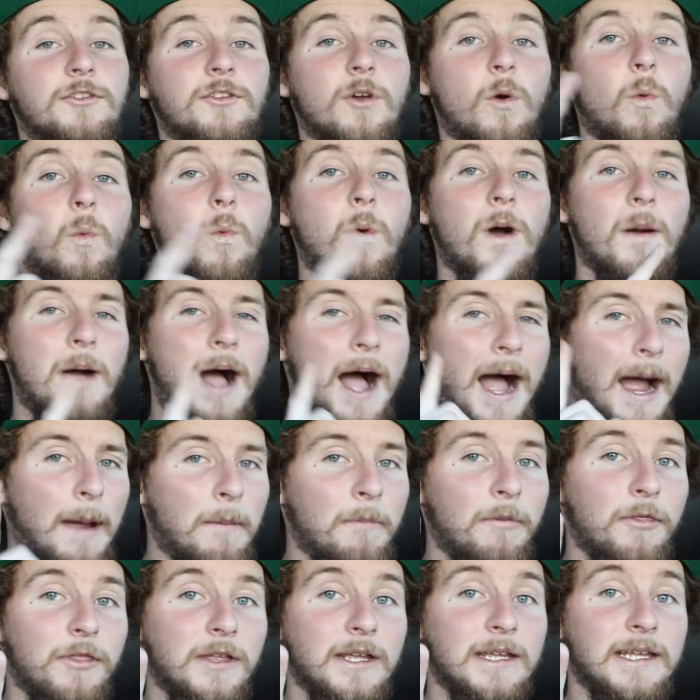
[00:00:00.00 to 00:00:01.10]
So what I'm
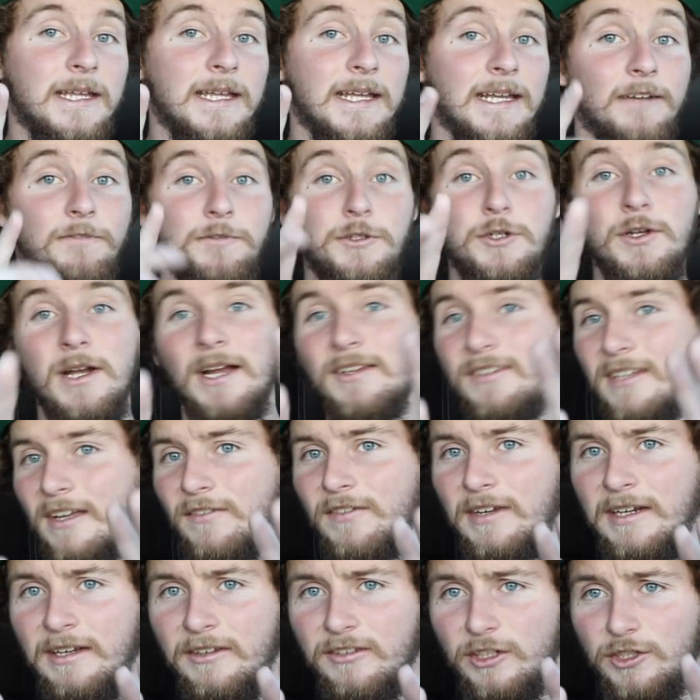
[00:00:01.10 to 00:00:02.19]
thinking, and if you guys
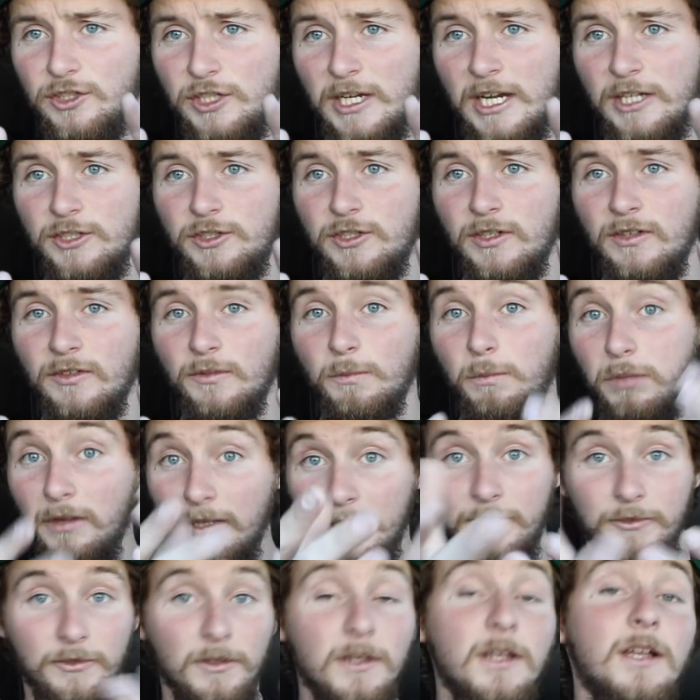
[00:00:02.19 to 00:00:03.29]
have any suggestions,
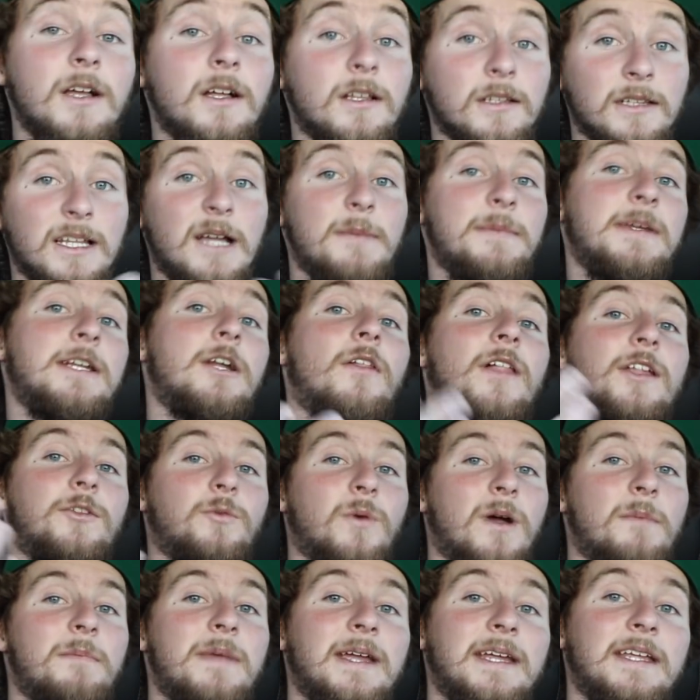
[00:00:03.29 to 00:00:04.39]
please let me know. That's
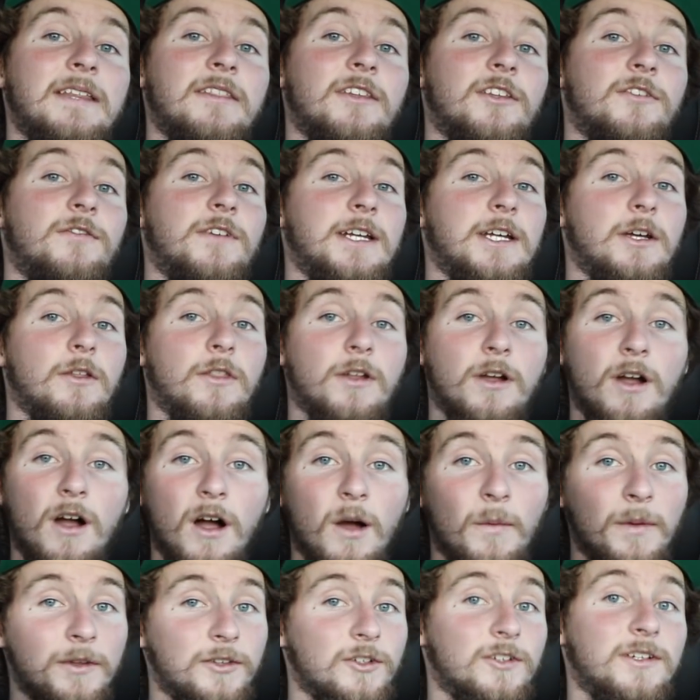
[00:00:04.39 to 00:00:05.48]
why I'm making this video. The
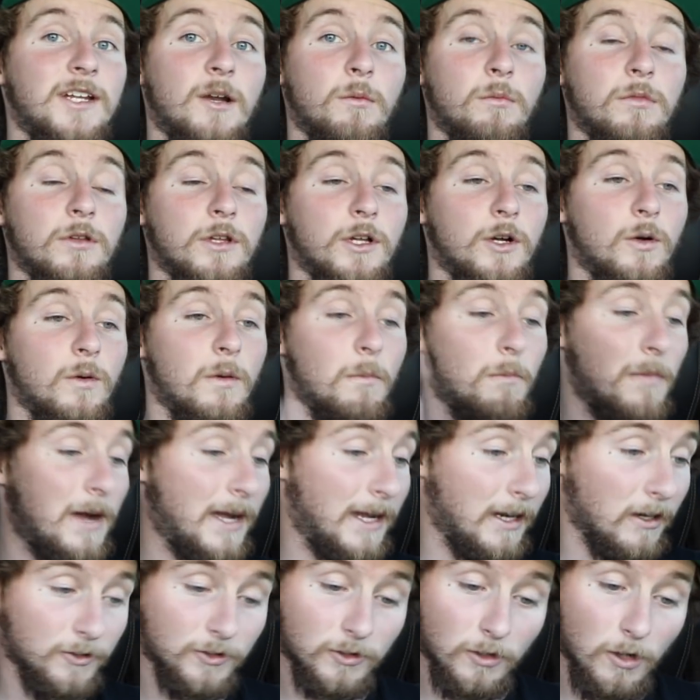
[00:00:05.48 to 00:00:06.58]
comments are down below. My
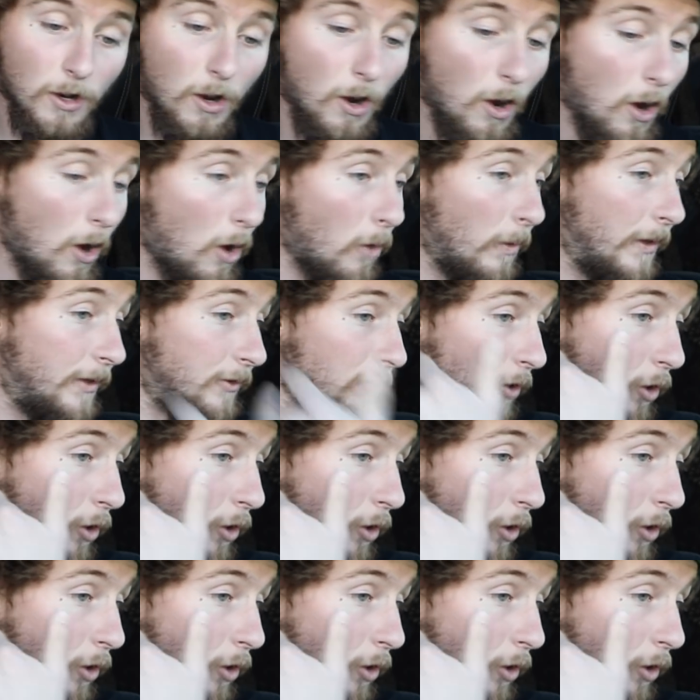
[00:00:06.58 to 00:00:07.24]
ears are always